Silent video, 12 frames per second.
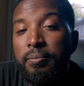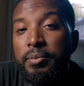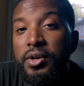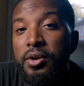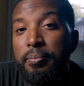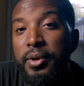
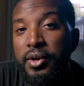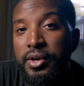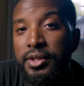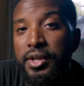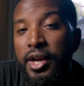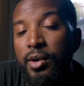But
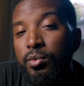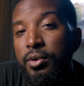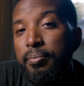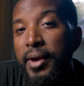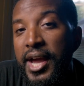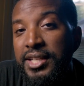comparing the
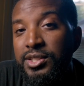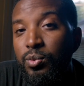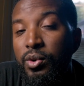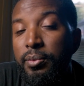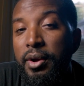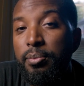M1 Max to
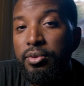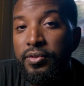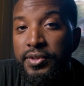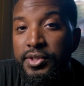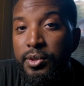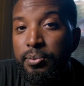one of my
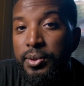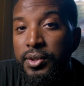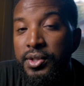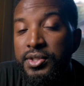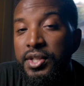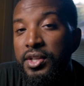previous
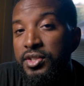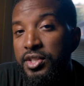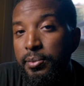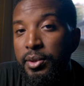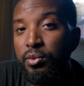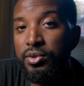computers, here's
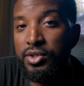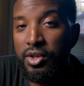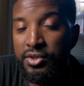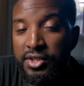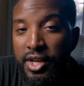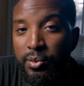some of the
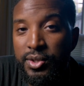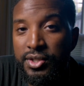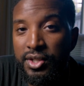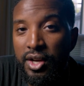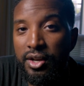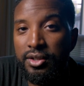results that we
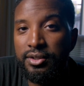saw.